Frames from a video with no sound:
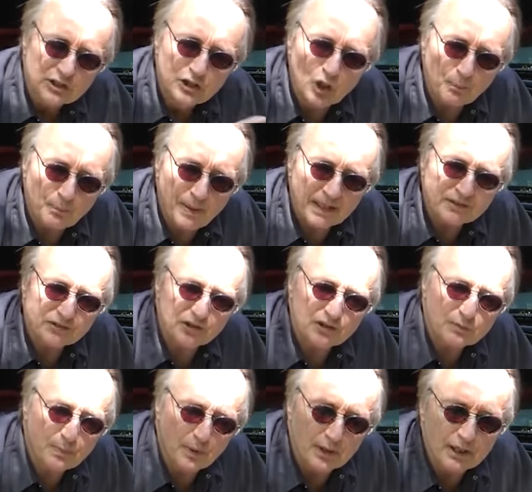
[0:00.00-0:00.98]
new
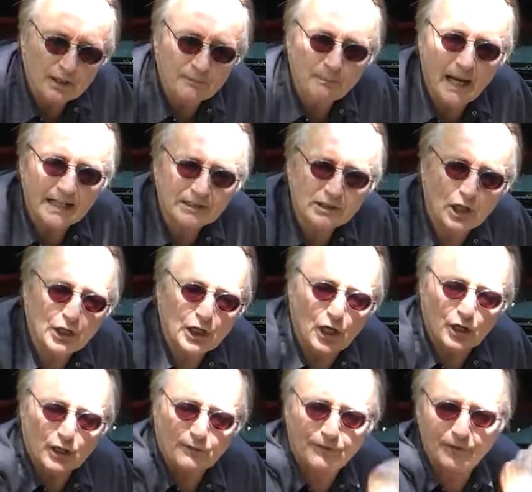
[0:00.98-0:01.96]
pistons put in by
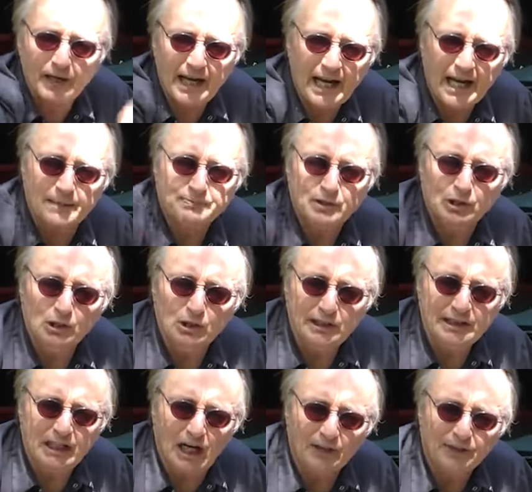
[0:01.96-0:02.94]
Toyota for
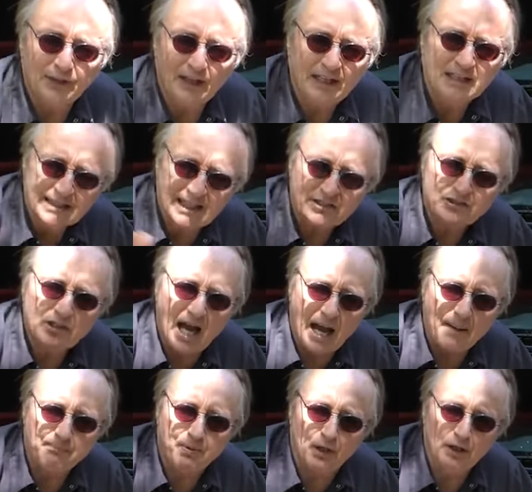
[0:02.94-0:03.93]
absolutely nothing. They
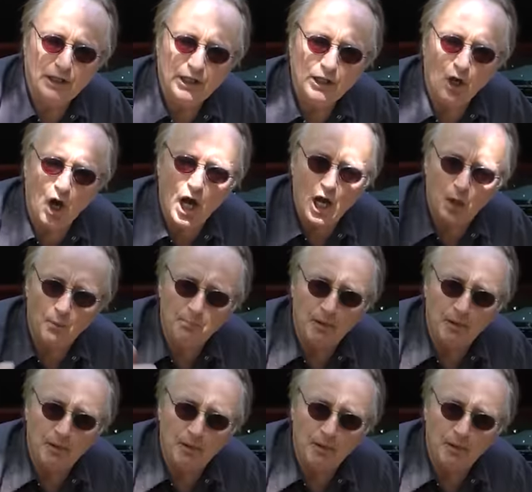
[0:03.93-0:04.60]
stopped burning oil.